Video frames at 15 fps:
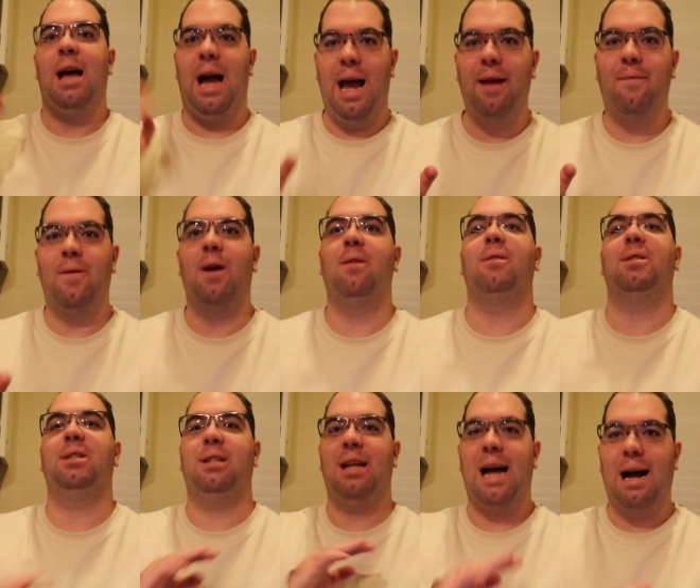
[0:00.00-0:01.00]
Hey
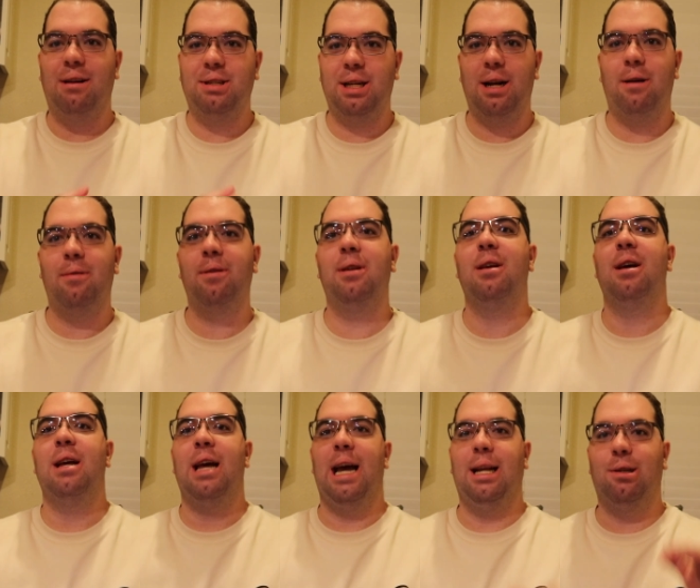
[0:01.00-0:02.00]
folks, how's it going?
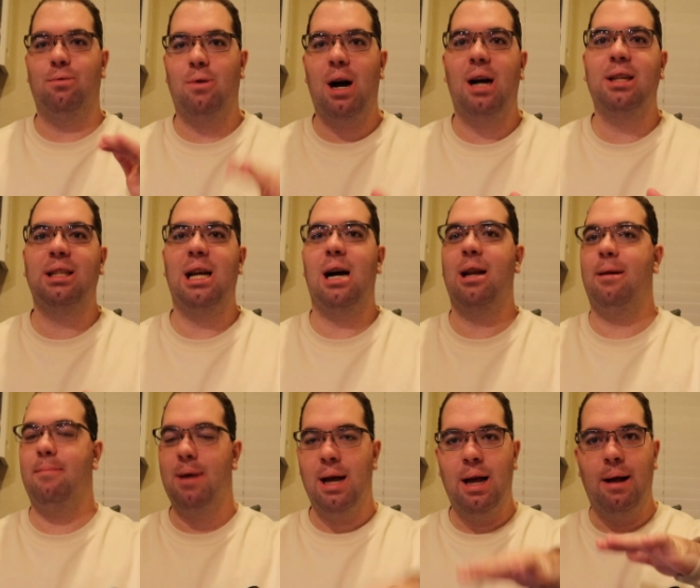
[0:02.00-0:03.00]
It's Ross
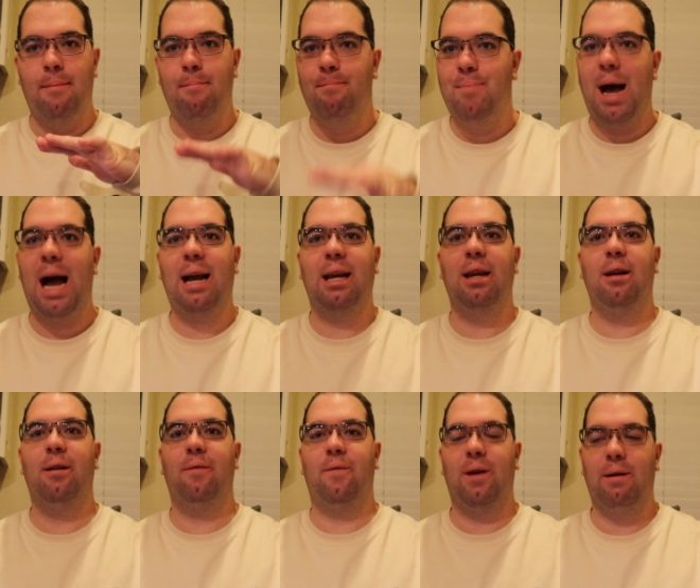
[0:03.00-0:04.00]
Sonham, back
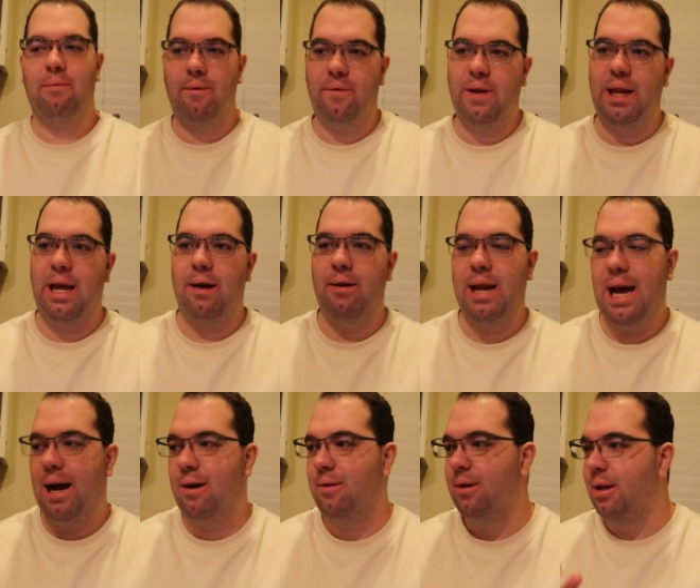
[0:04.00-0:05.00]
here for another video.
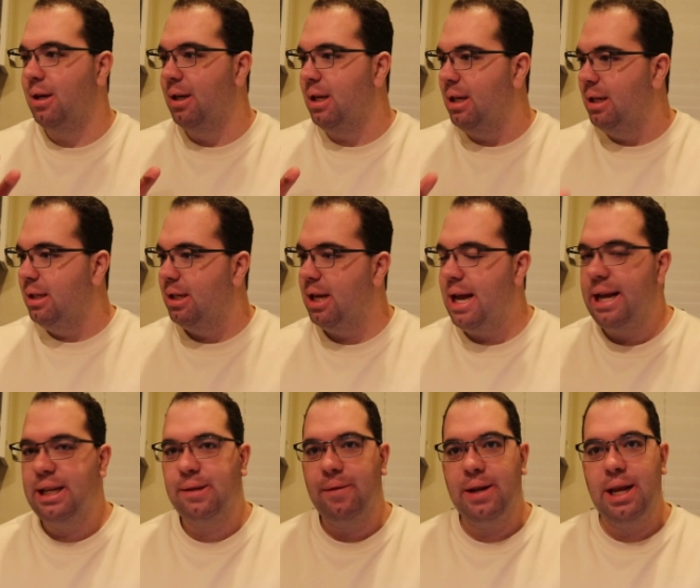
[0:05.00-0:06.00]
Now,
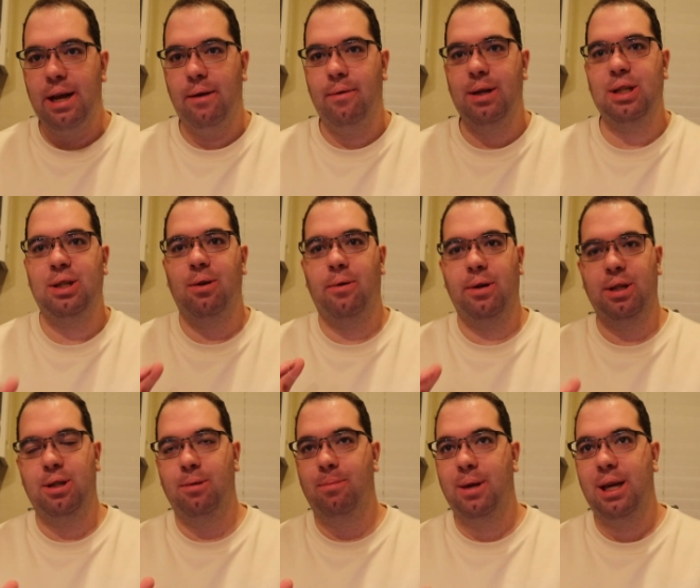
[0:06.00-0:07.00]
today's video is going
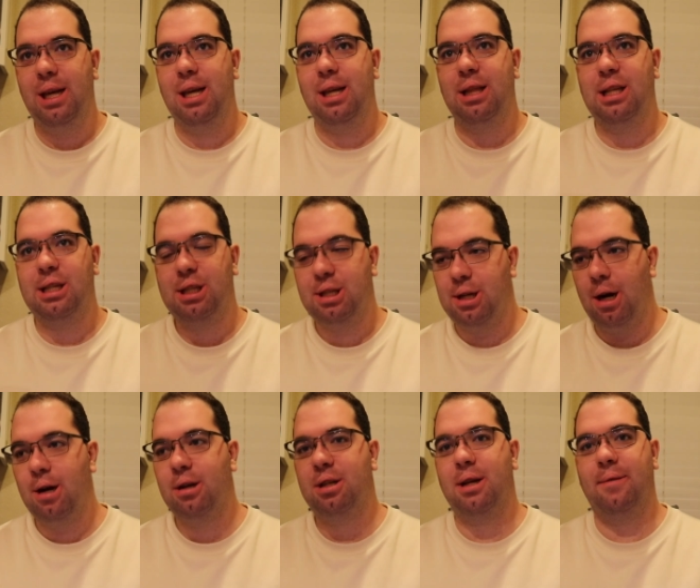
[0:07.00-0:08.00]
to be the
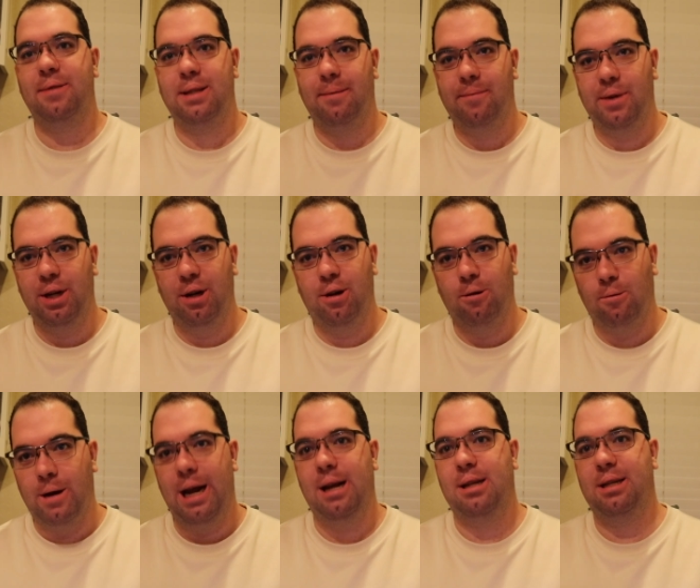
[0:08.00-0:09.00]
start of something
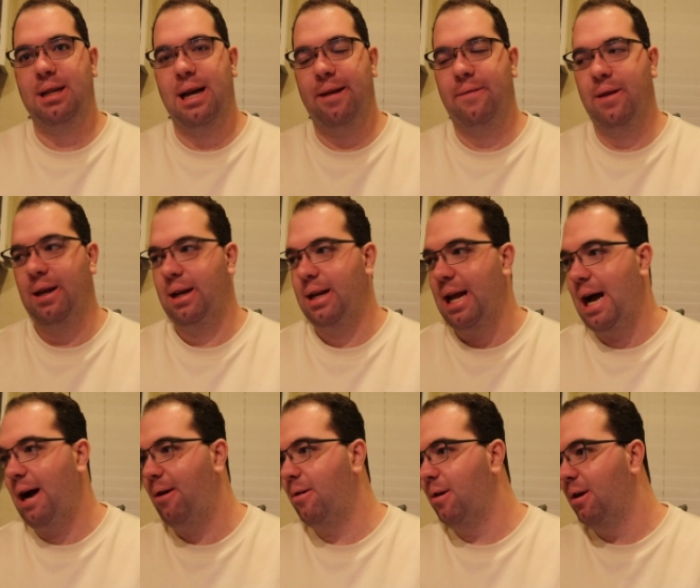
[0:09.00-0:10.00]
great, I think.
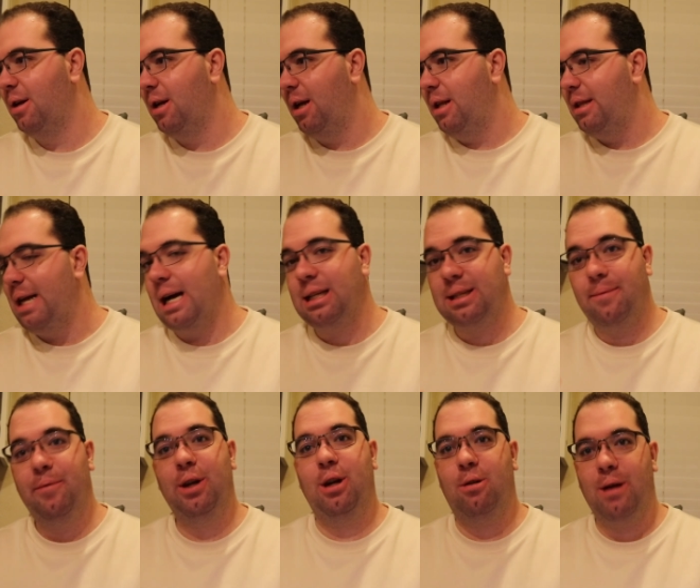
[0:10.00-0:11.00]
Now, that
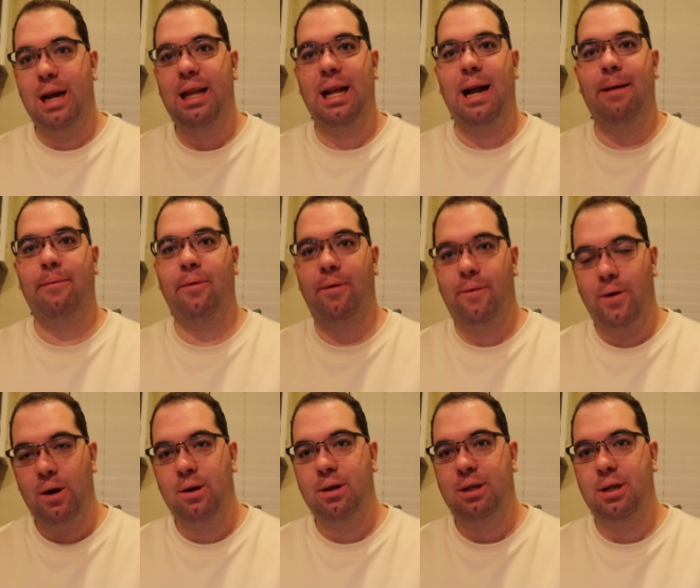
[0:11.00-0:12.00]
something great that I'm
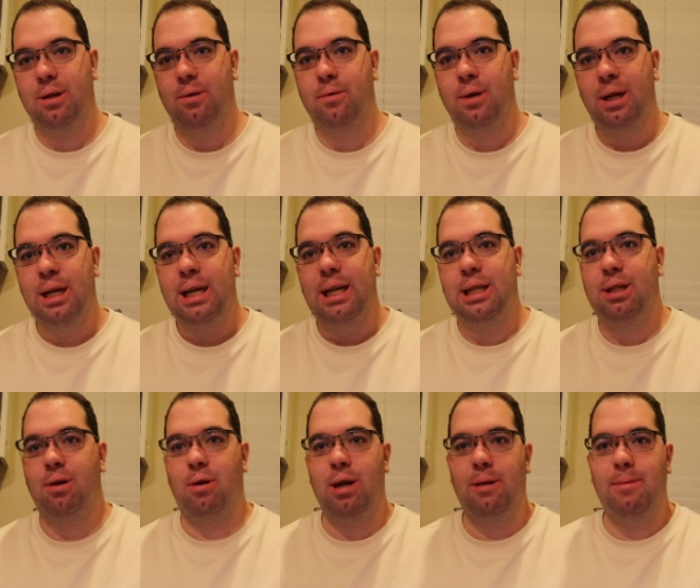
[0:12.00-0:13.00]
referring to is
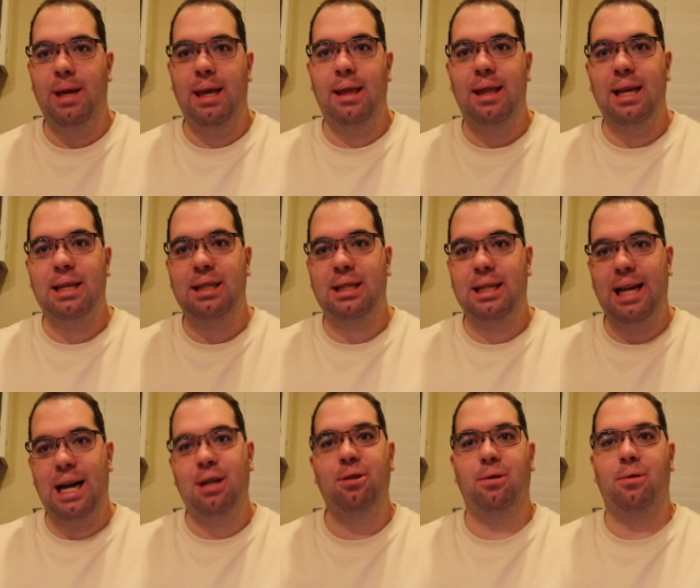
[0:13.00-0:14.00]
going to be this
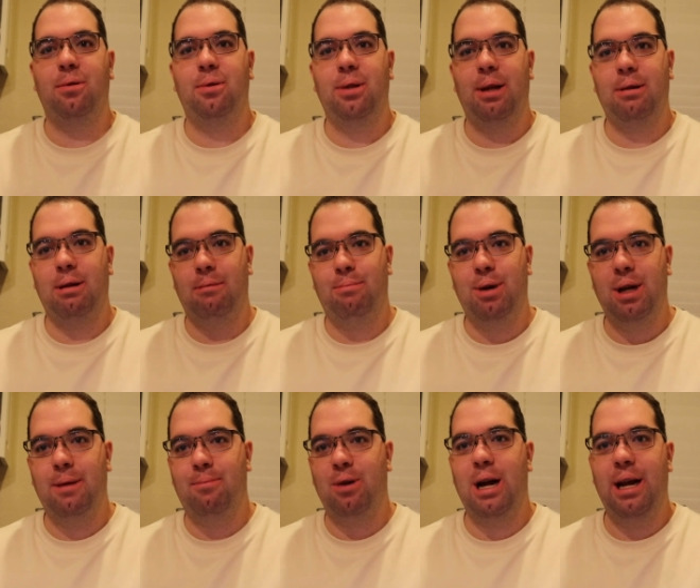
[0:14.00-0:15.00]
schedule that I'm going to put
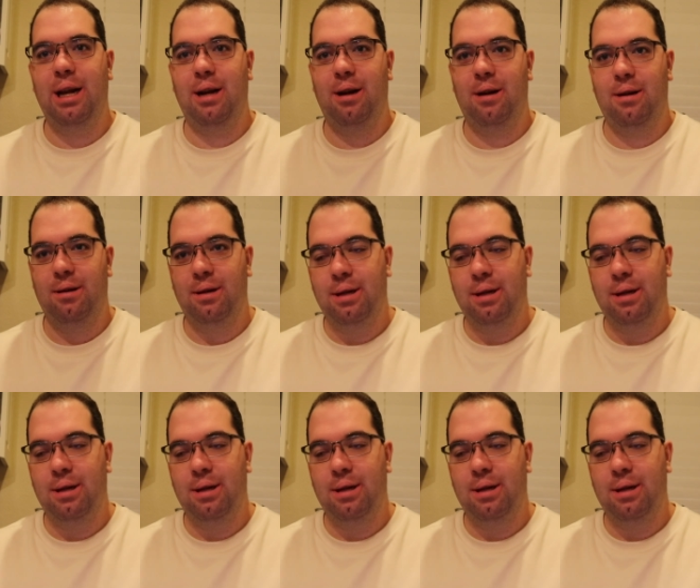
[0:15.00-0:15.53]
up right here.